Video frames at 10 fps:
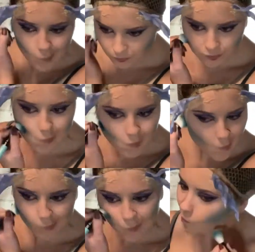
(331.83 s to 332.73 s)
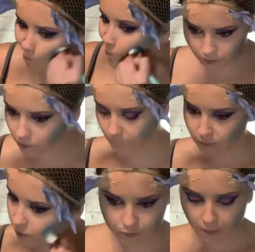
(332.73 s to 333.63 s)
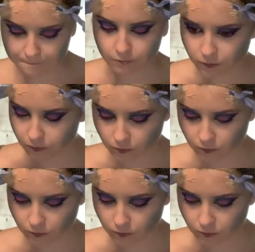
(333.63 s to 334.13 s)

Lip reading: Grab some blue eyeshadow, and then you are just